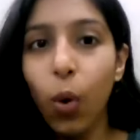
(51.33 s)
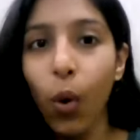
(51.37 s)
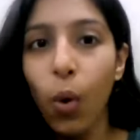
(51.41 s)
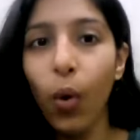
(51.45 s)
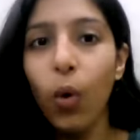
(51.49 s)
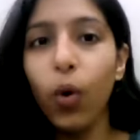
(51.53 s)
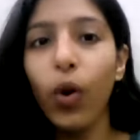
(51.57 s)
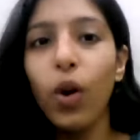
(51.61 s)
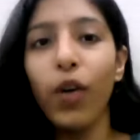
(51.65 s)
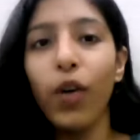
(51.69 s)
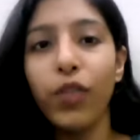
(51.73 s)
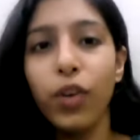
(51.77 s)

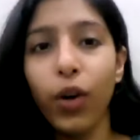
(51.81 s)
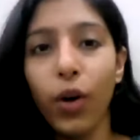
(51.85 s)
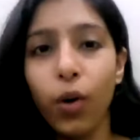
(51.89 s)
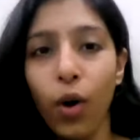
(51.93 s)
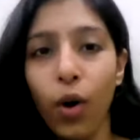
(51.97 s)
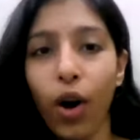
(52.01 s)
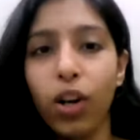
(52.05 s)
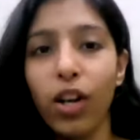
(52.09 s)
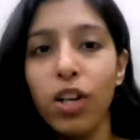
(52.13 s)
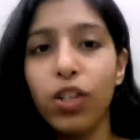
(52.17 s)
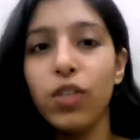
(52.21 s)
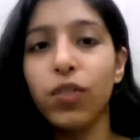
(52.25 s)
whole of your
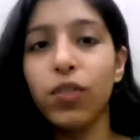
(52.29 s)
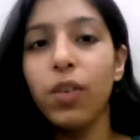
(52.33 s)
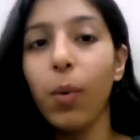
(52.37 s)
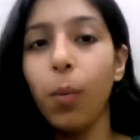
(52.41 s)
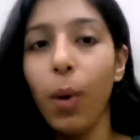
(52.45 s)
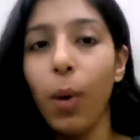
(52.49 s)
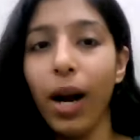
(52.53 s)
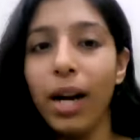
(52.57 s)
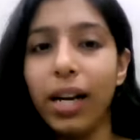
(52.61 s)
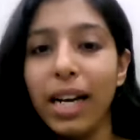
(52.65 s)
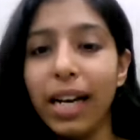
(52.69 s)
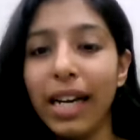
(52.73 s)
college of the
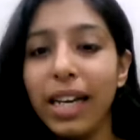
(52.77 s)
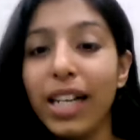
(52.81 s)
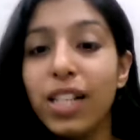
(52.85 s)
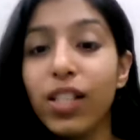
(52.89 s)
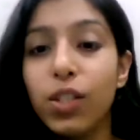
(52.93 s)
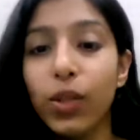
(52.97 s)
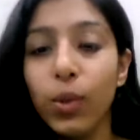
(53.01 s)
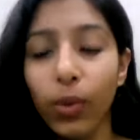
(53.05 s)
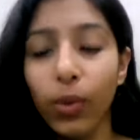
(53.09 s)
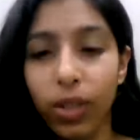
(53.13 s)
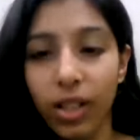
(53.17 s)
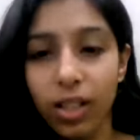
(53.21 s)
180
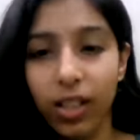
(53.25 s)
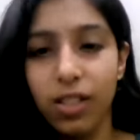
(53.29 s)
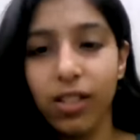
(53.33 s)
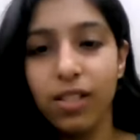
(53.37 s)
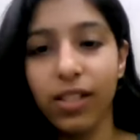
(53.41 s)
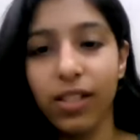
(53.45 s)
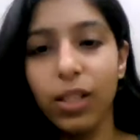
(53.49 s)
students,